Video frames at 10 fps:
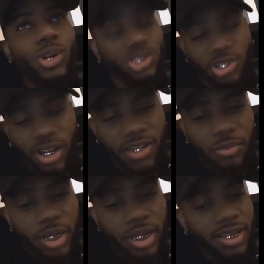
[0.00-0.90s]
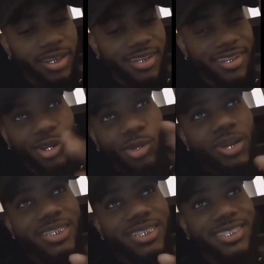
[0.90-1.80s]
The worst song I ever made. The
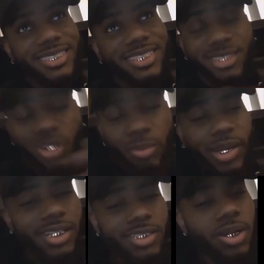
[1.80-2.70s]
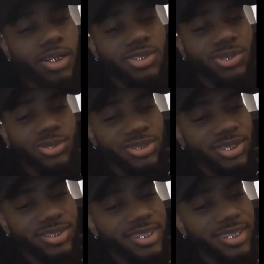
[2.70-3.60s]
only place it exists is on my Xbox, too,
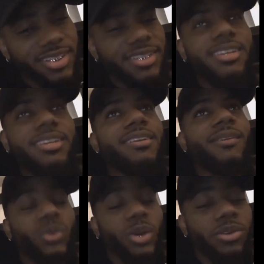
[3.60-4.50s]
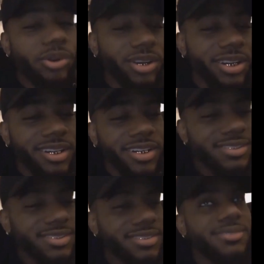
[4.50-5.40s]
so if you ever want to hear
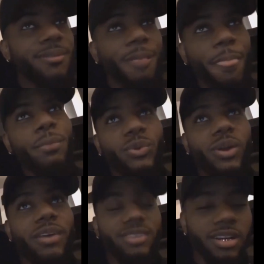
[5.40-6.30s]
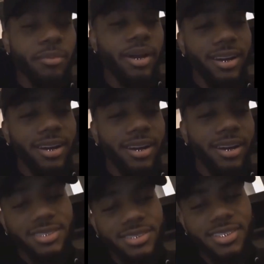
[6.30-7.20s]
it, you have to come to my
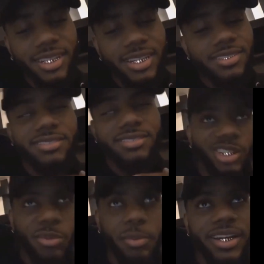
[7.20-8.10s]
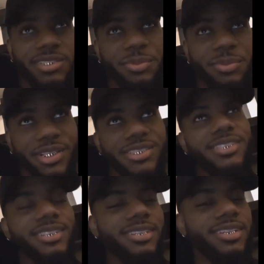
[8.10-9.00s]
house and steal my
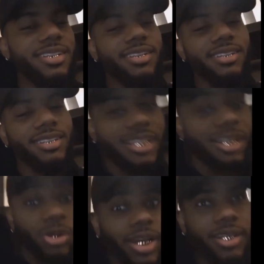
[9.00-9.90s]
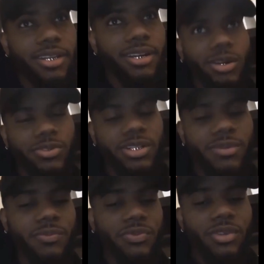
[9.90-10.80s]
Xbox, because I don't know how to get it off of there.